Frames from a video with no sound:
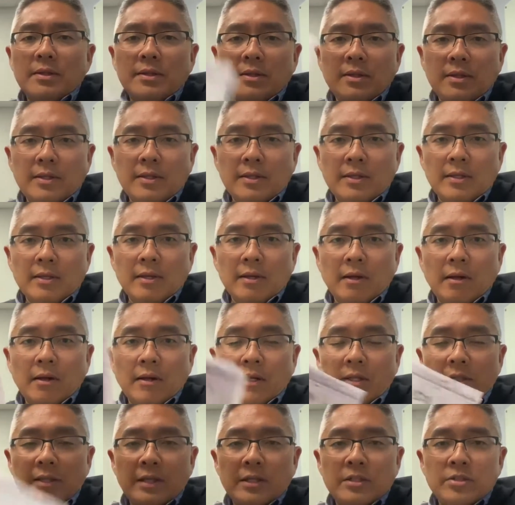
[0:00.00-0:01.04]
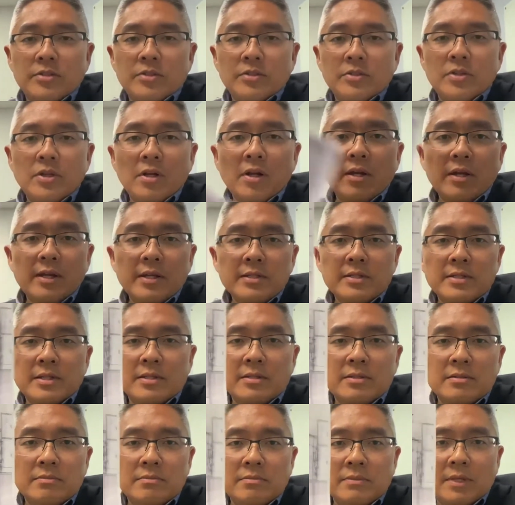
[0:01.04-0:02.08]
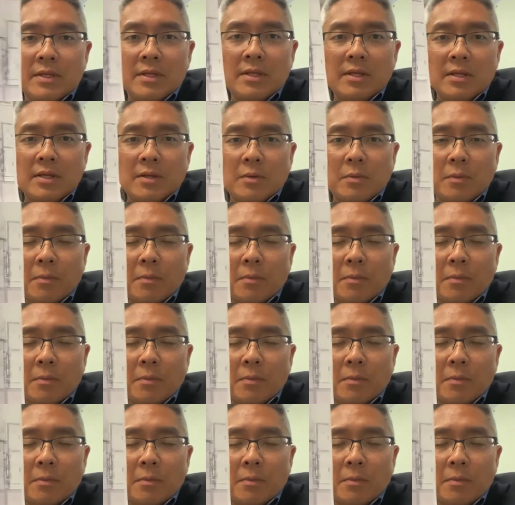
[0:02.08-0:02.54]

it pertains to Bob Jones University